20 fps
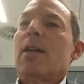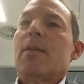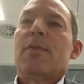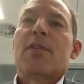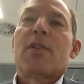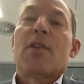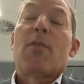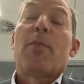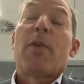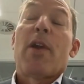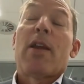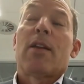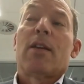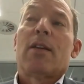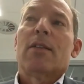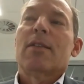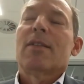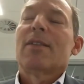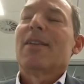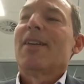So Brad
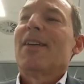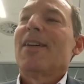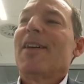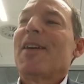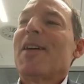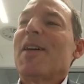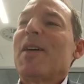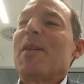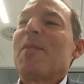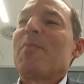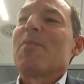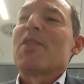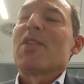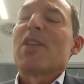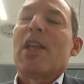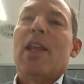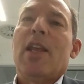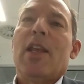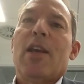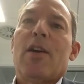Hunt,
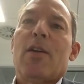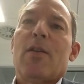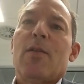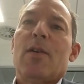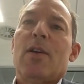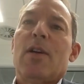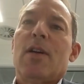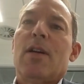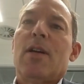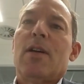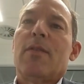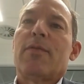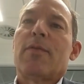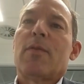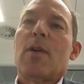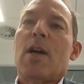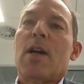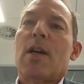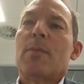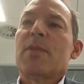CEO of
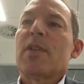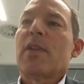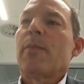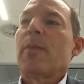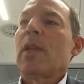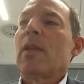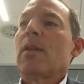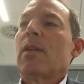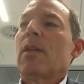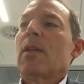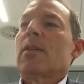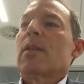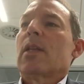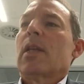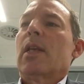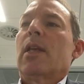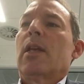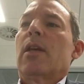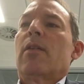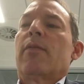Rhymes. I've been
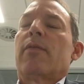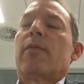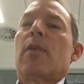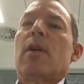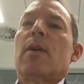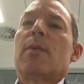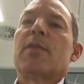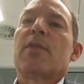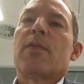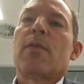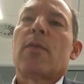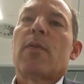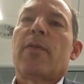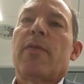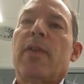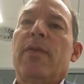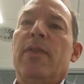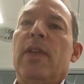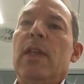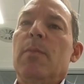CEO of Rhymes for
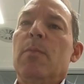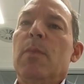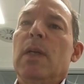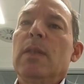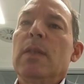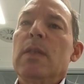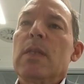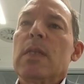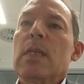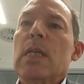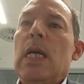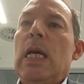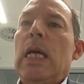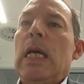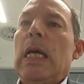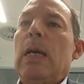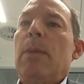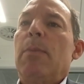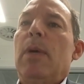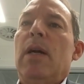15 months.
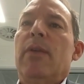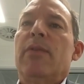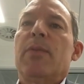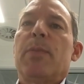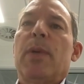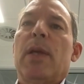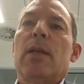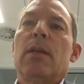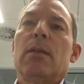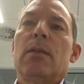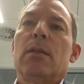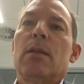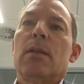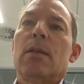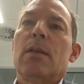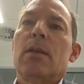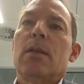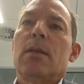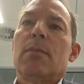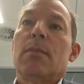I've spent
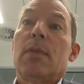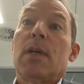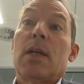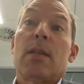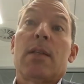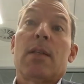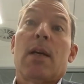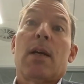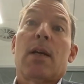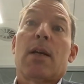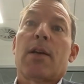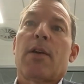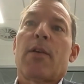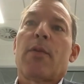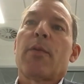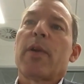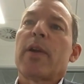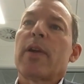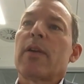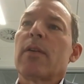my entire
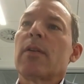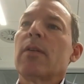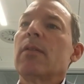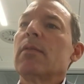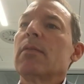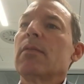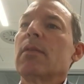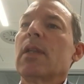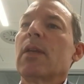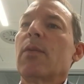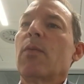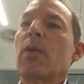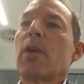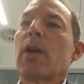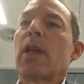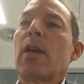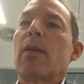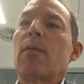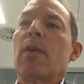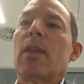career really
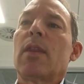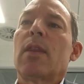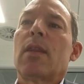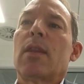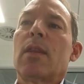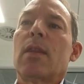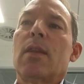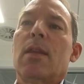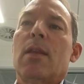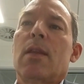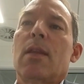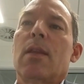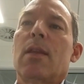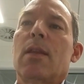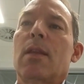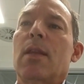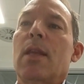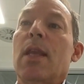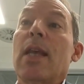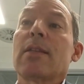working with
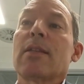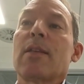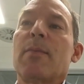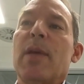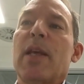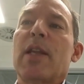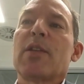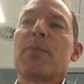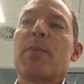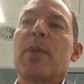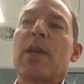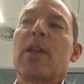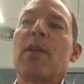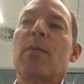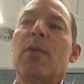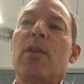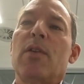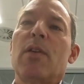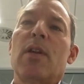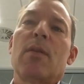the asset management
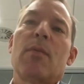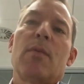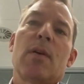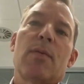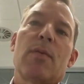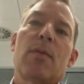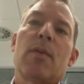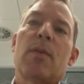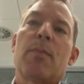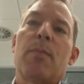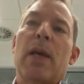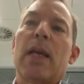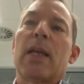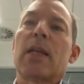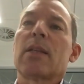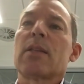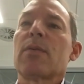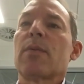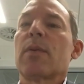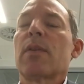community, with
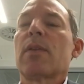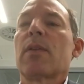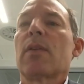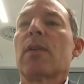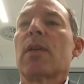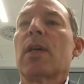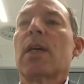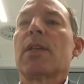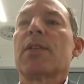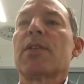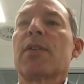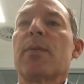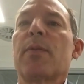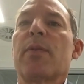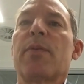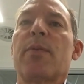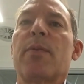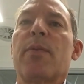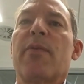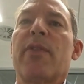banks, with
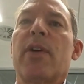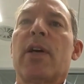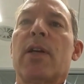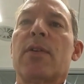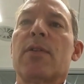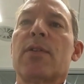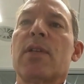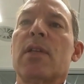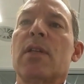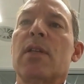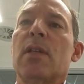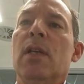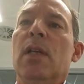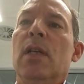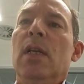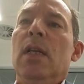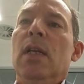service providers in